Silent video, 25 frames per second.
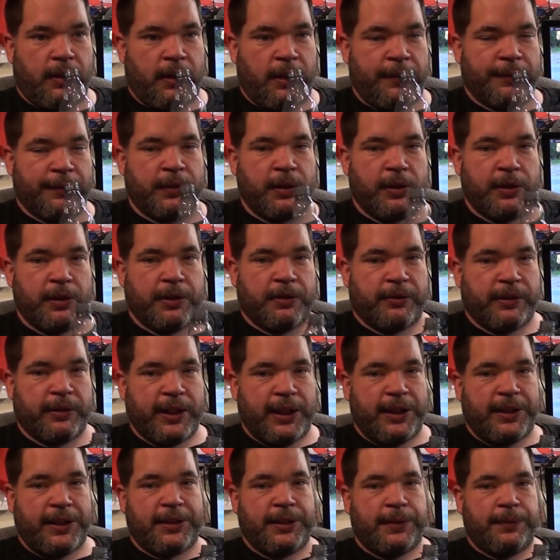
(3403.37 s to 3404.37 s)
I've got a
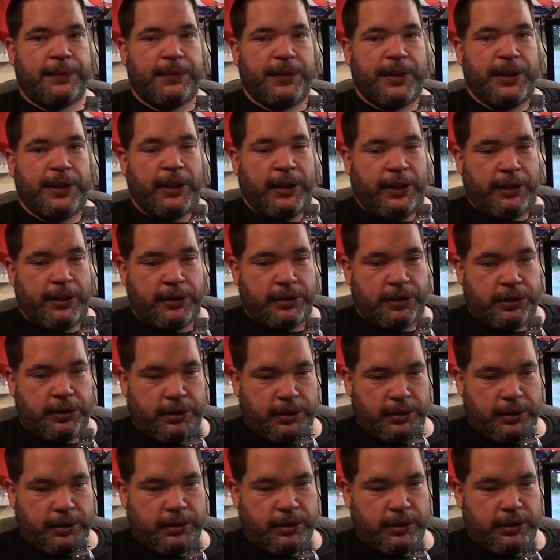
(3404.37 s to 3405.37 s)
creative
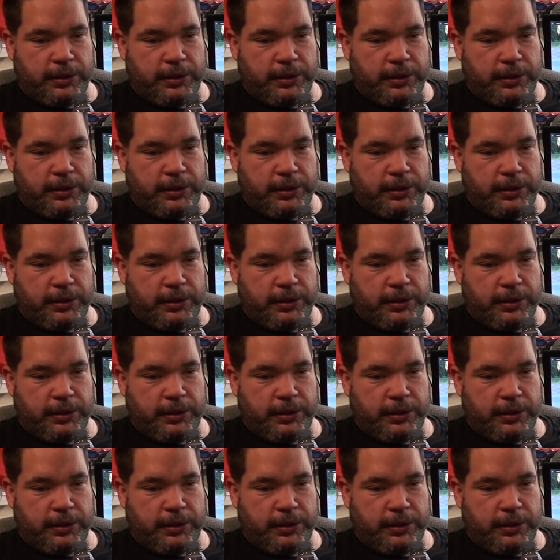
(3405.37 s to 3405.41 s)
itch